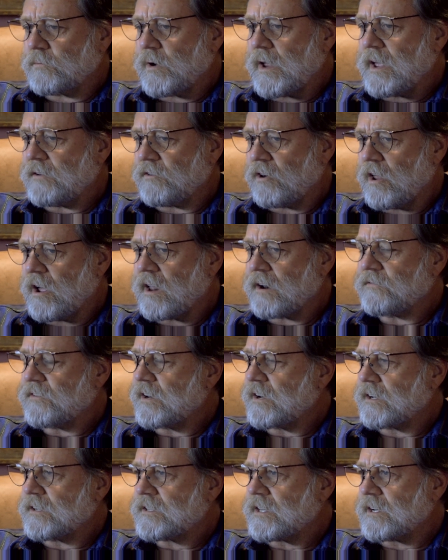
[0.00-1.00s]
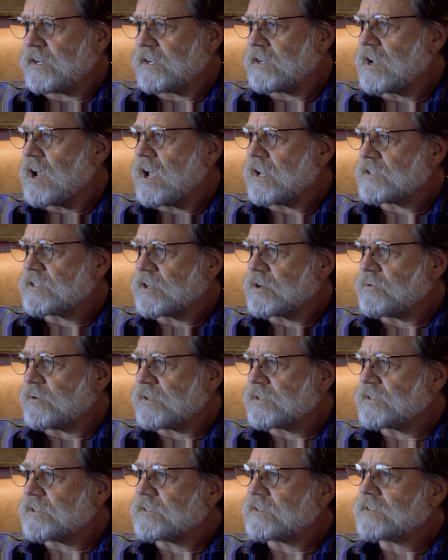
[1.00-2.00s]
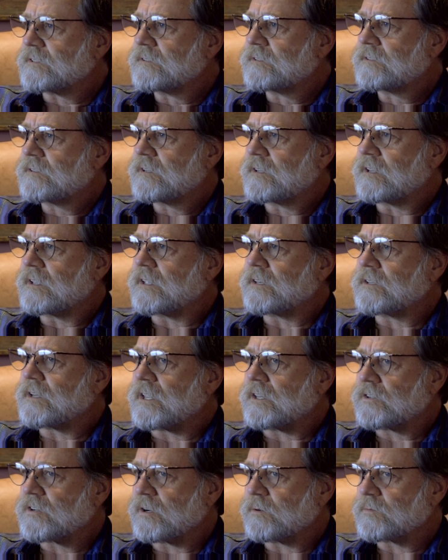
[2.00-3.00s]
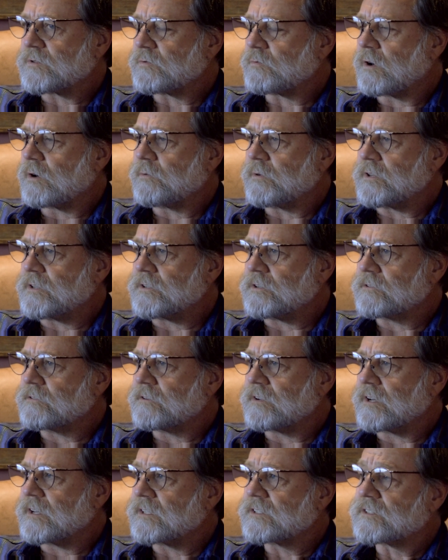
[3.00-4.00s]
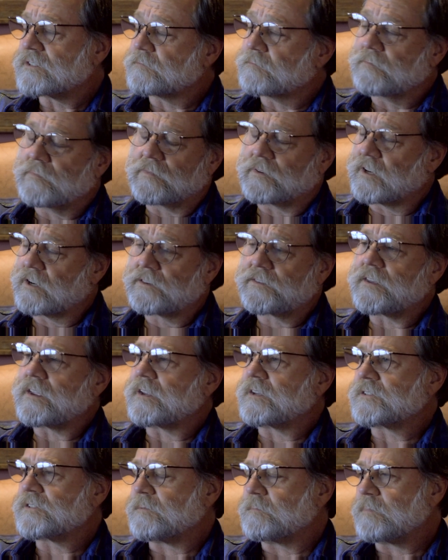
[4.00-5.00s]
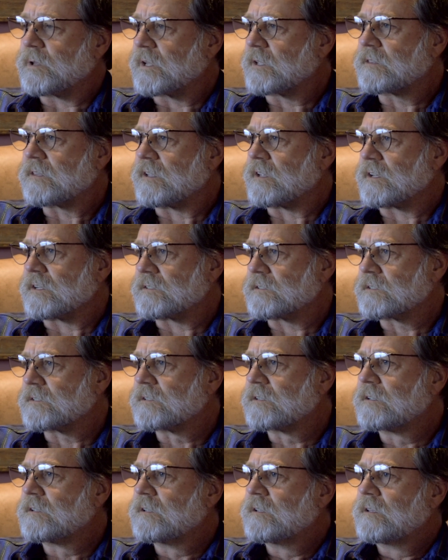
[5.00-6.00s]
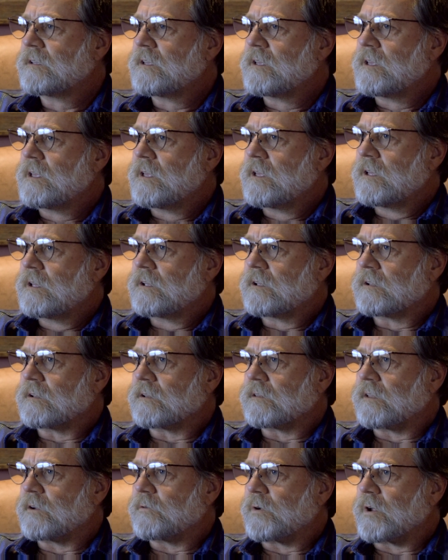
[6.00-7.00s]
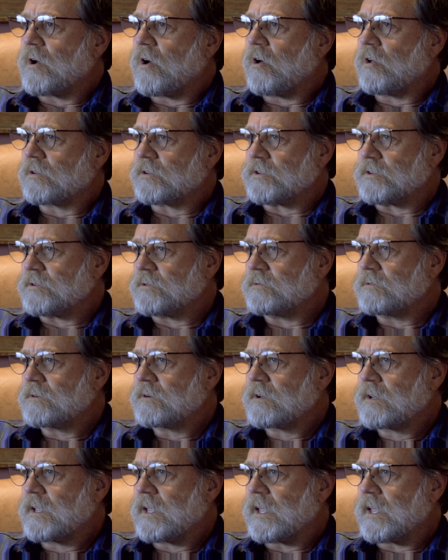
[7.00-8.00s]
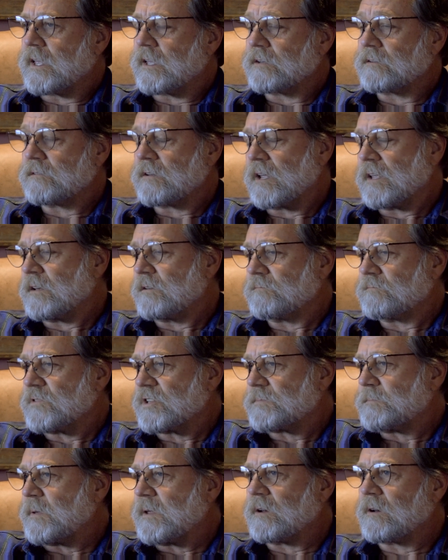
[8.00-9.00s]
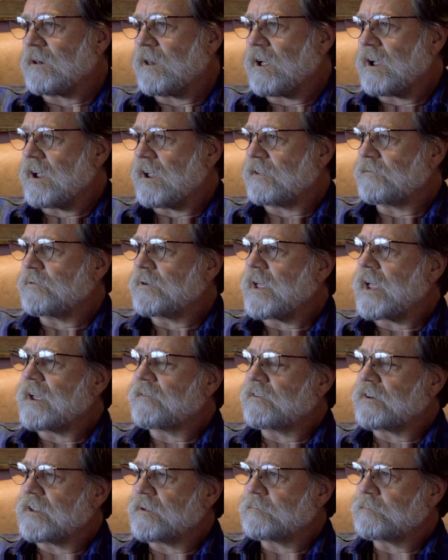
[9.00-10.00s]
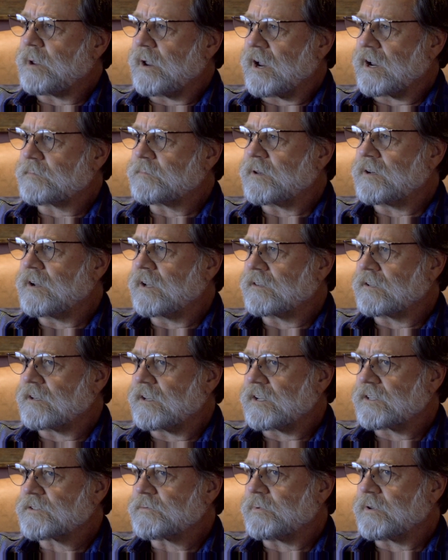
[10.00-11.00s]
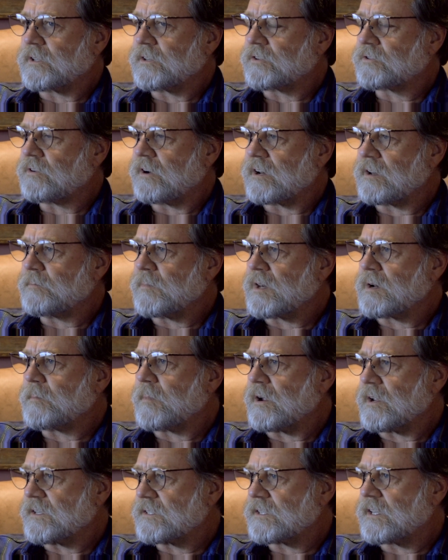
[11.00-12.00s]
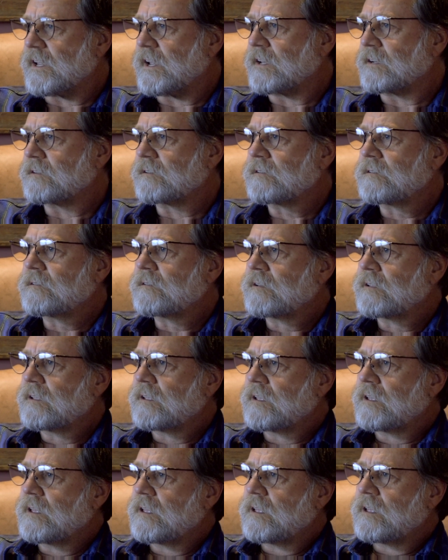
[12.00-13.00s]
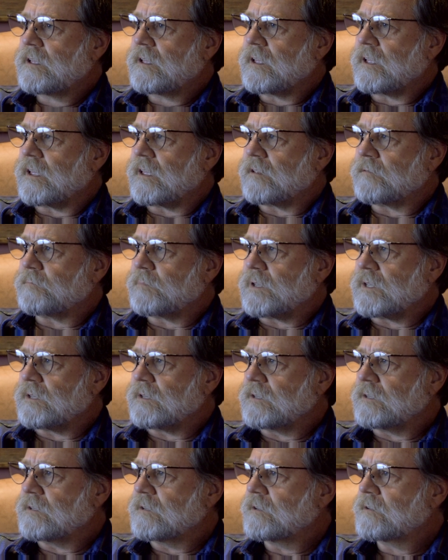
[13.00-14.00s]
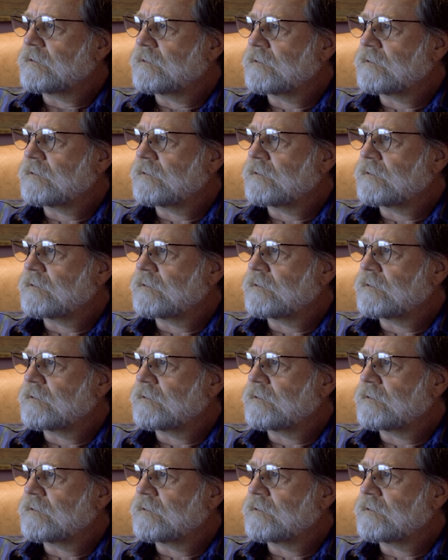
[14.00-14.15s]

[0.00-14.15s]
have a lot of unintended consequences in terms of what we do. And it's little things and big things that we all do. And just being alive, we have an impact. But nonetheless, we can try to minimize that and be